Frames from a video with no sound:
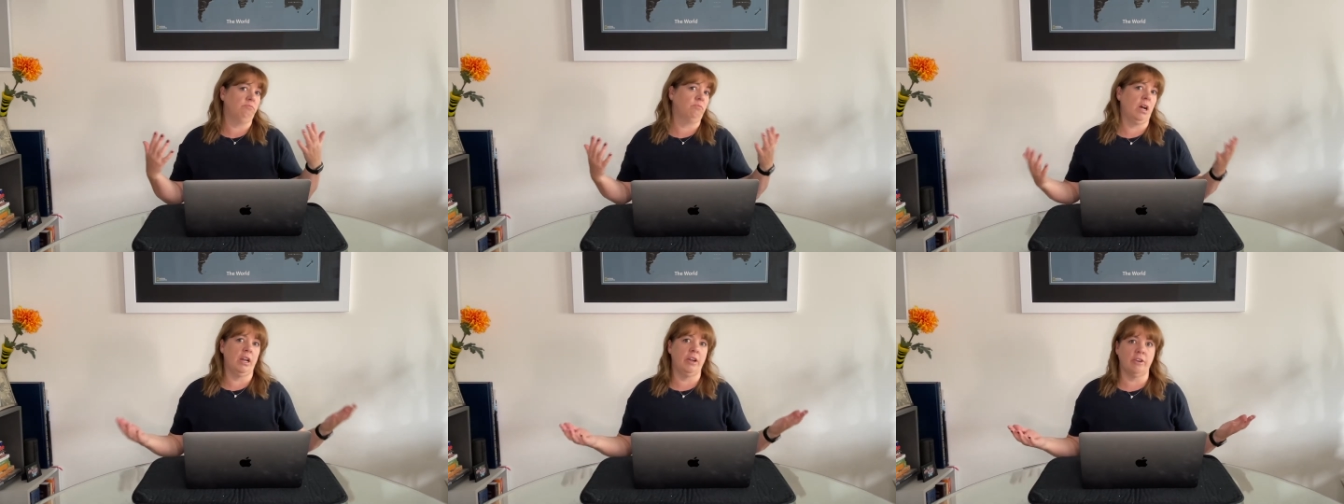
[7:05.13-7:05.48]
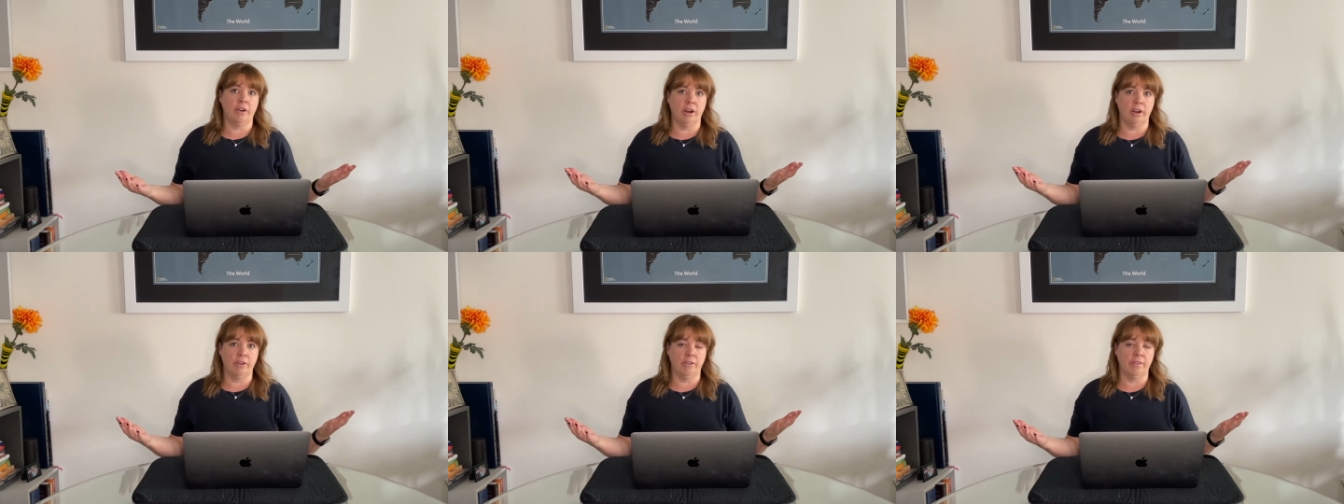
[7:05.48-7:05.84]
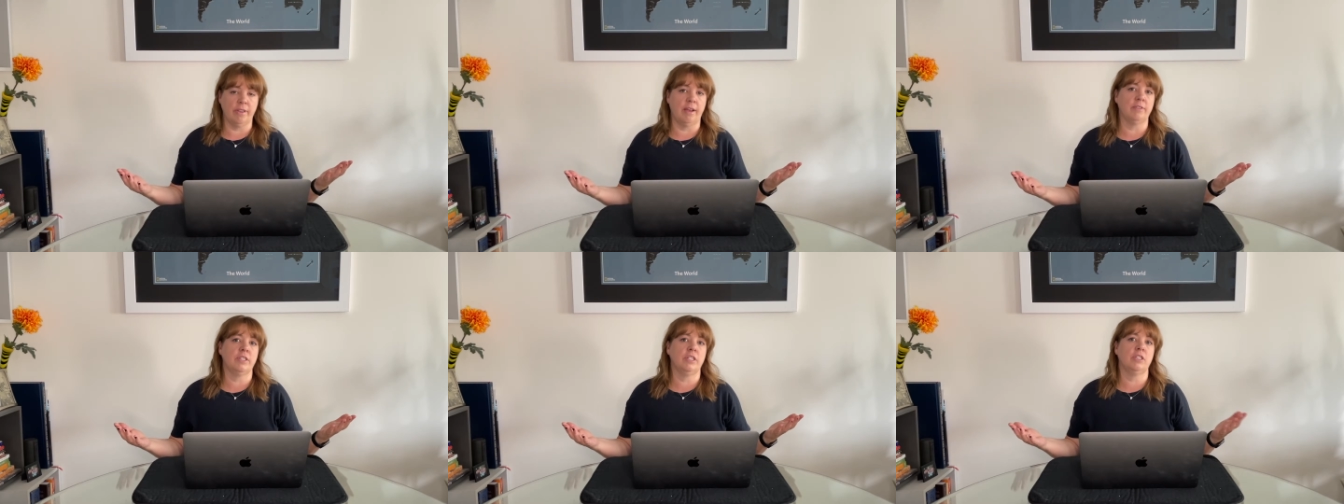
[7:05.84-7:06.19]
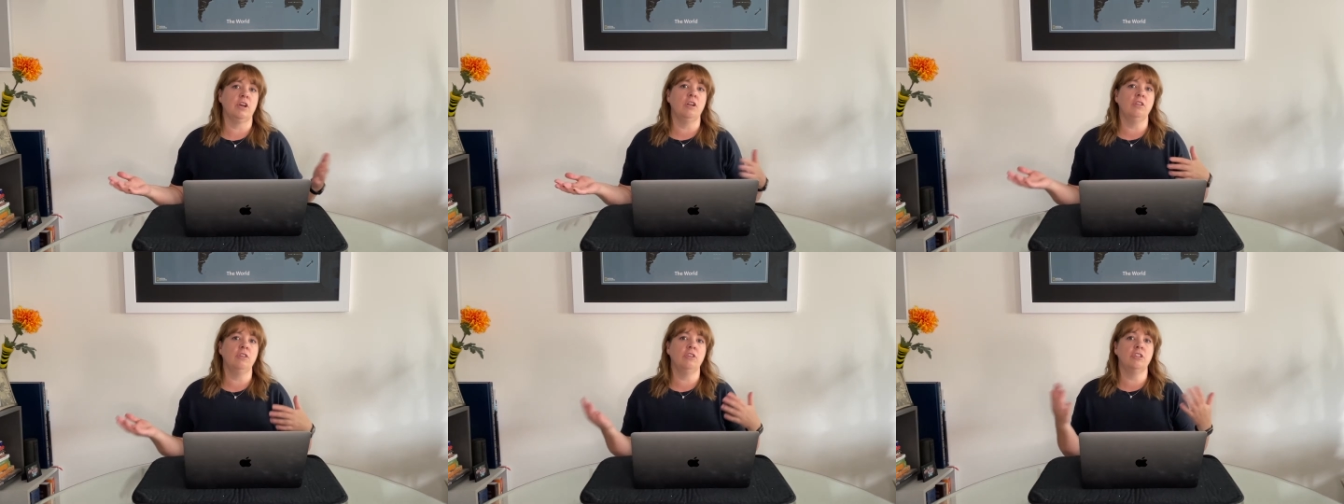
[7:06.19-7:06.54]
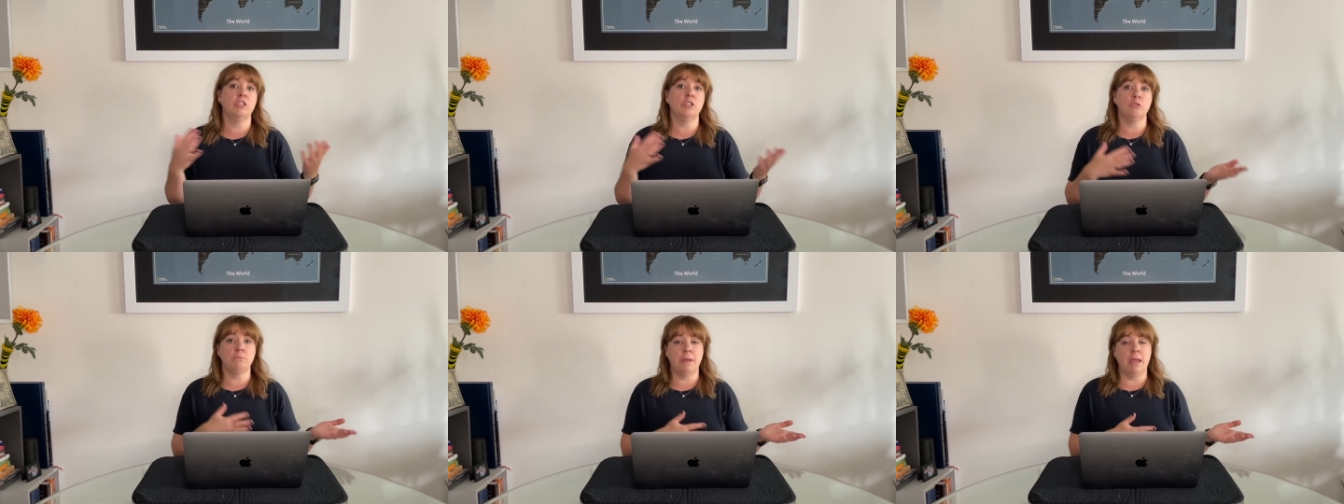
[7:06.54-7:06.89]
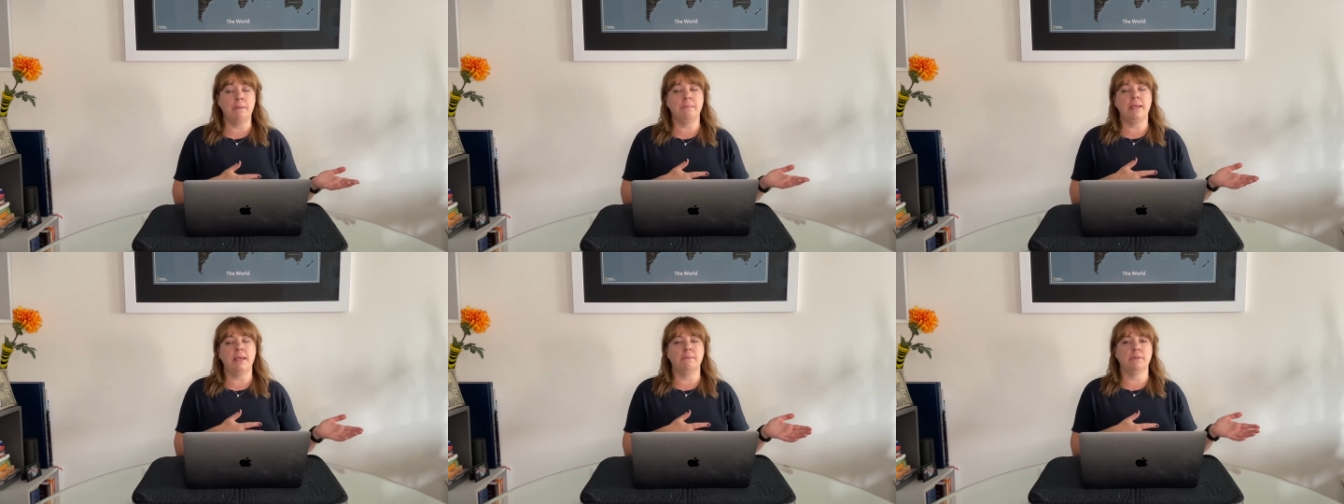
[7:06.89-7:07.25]
under $100,000, you may
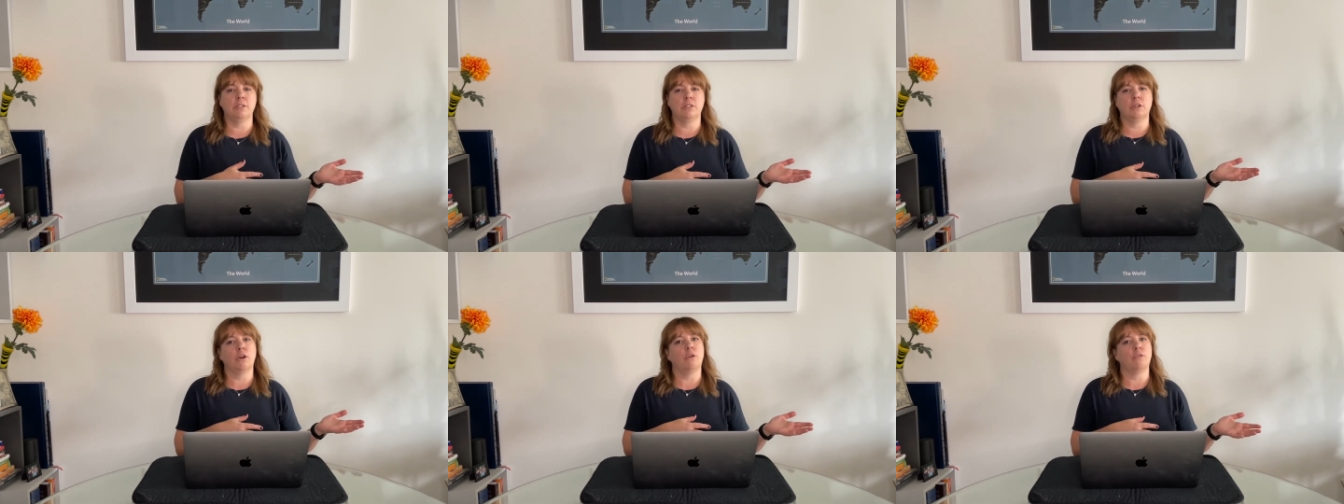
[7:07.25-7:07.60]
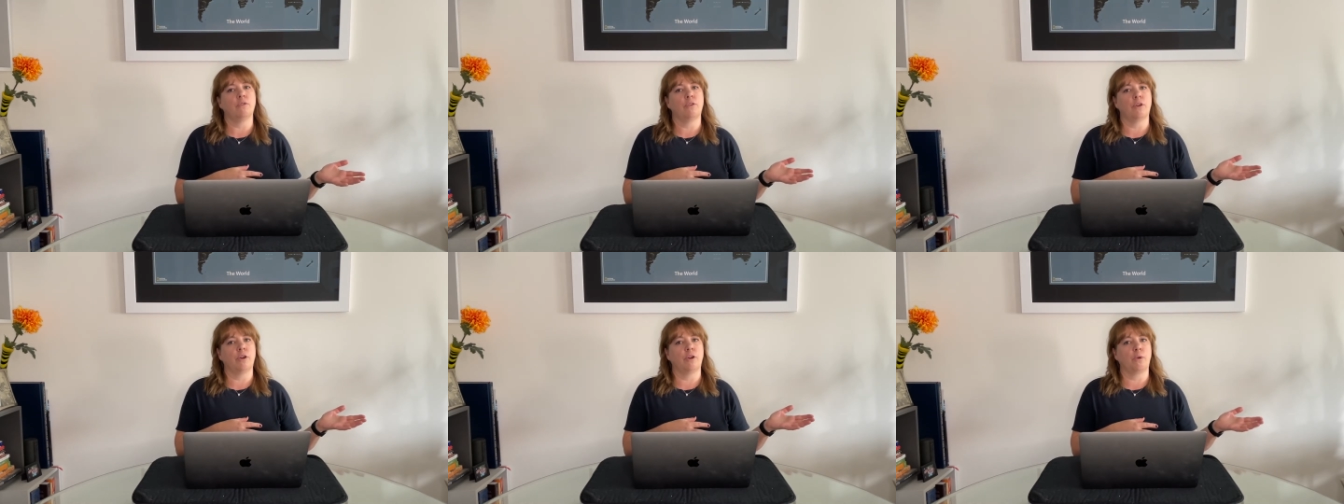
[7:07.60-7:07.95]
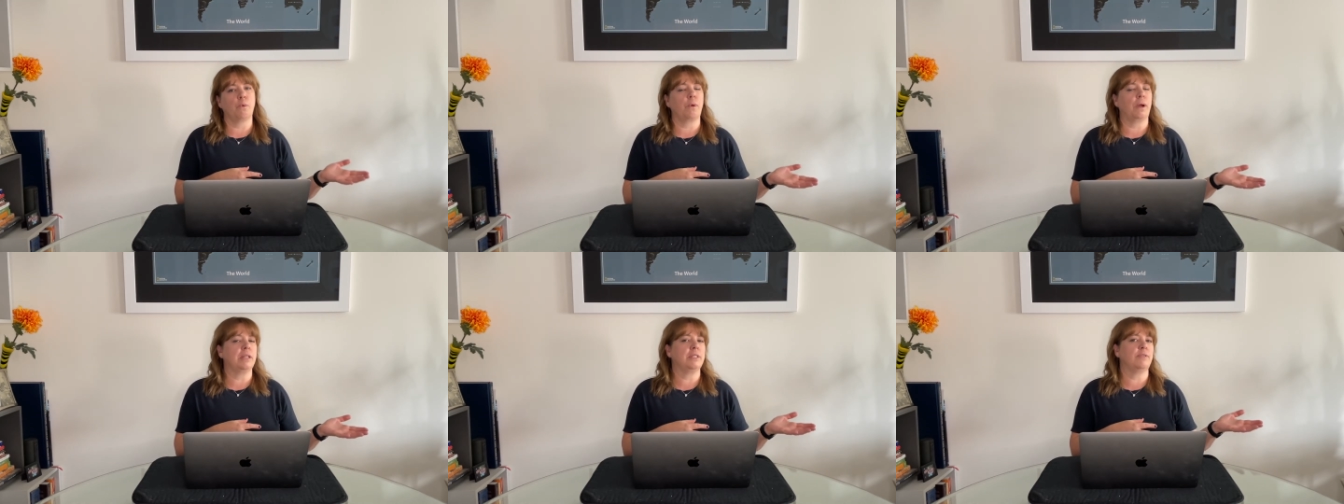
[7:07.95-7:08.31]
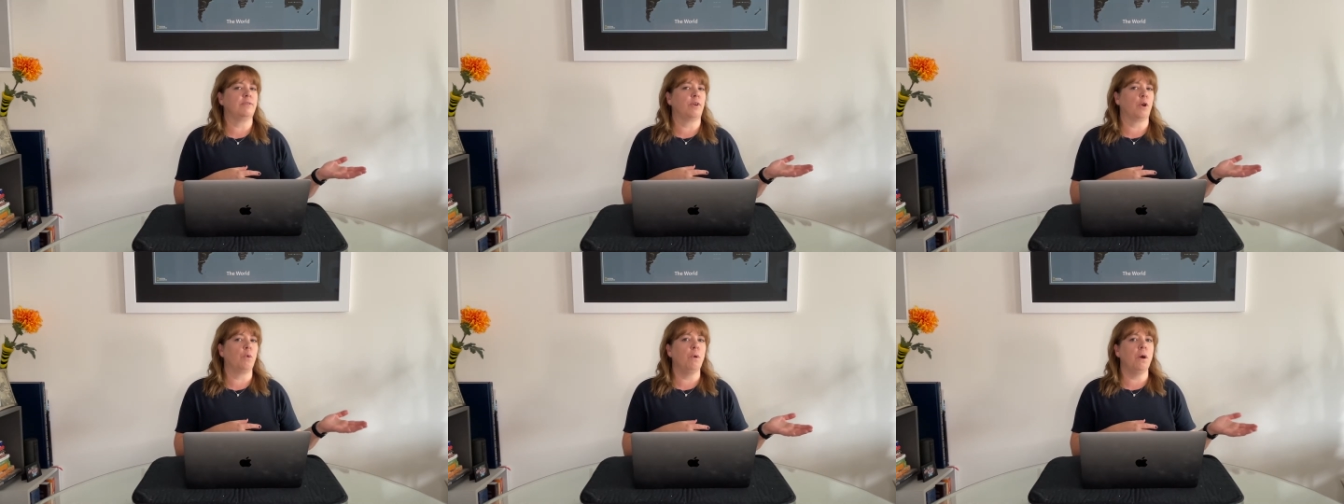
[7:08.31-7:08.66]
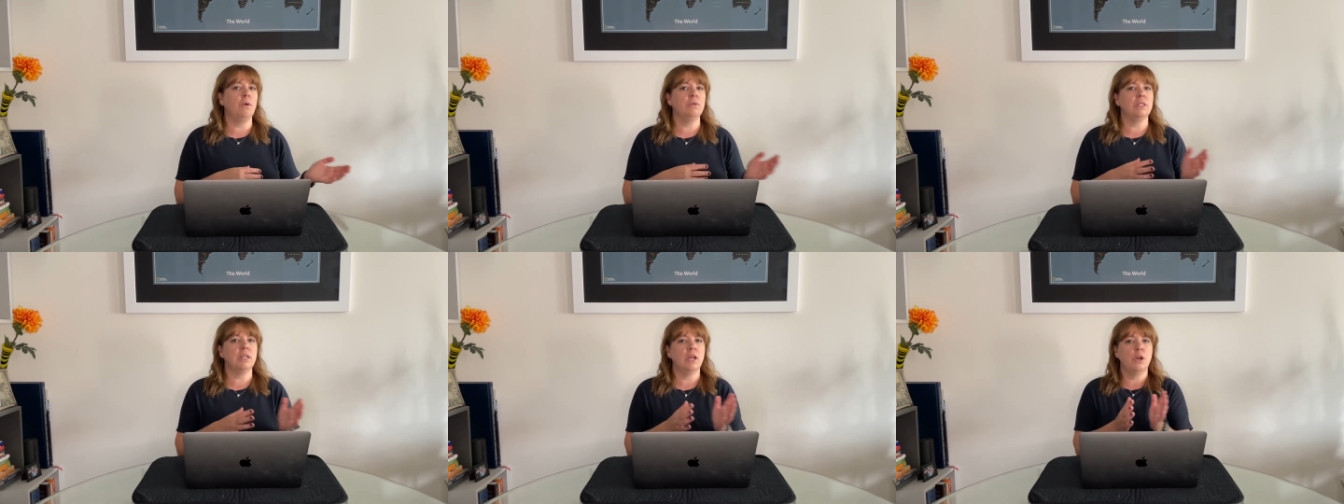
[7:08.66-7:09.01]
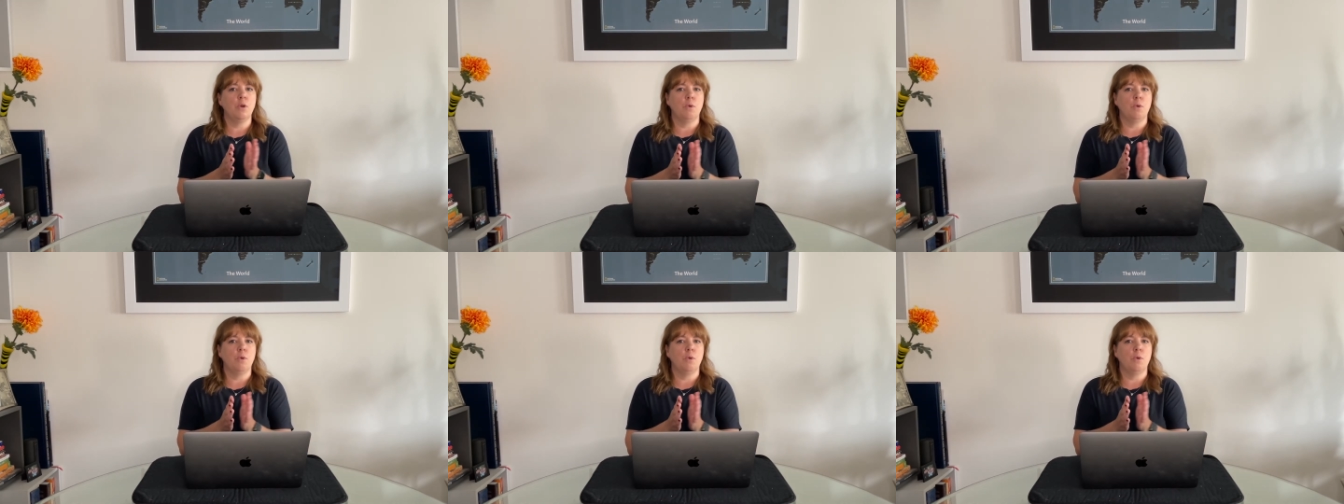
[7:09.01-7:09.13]
be able to go for a request for quote.